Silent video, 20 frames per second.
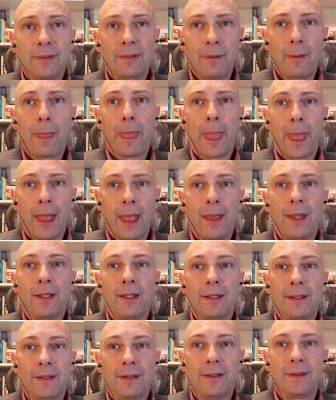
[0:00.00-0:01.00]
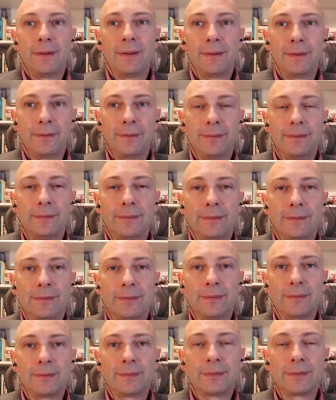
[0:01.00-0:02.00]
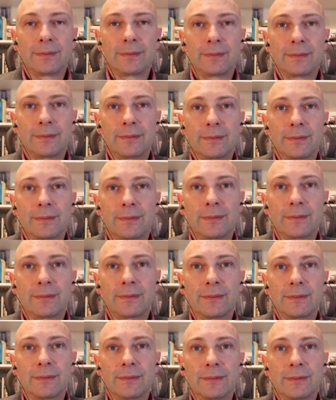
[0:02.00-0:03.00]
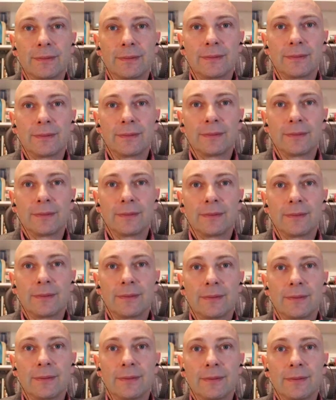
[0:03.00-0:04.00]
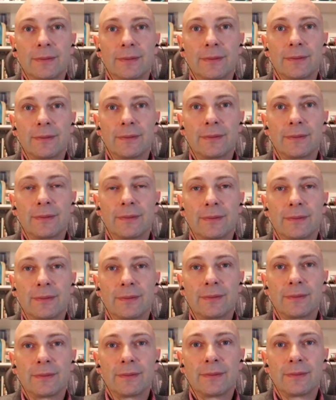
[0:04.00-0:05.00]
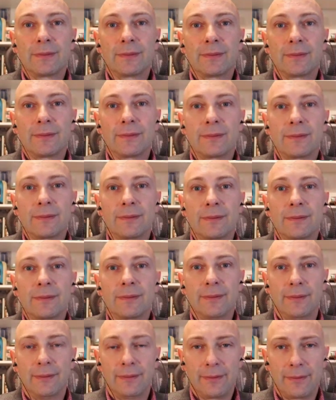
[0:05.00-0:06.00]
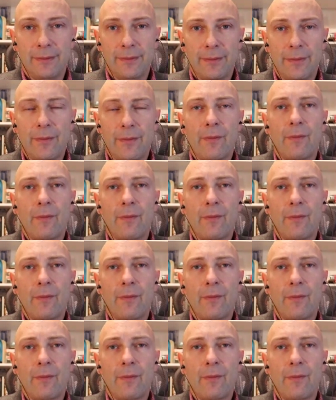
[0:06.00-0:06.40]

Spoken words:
(silent)